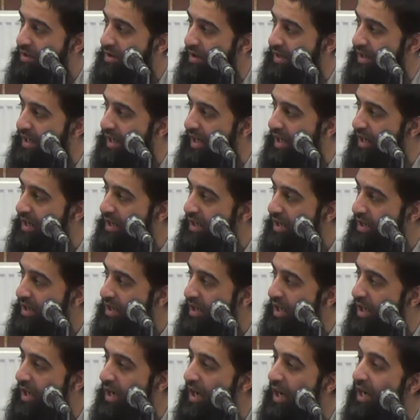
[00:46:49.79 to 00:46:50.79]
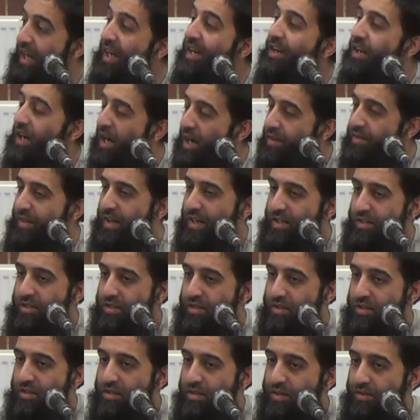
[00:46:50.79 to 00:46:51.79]
okay, uh, in
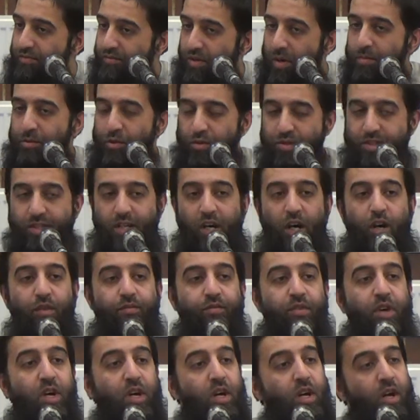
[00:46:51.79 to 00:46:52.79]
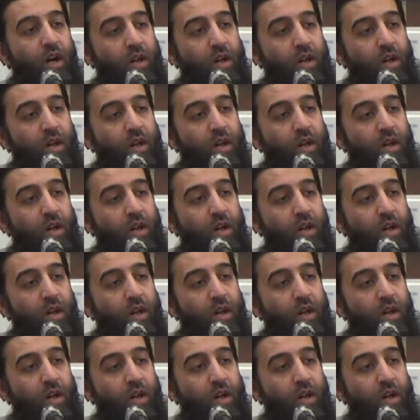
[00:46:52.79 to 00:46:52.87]
others from yourself,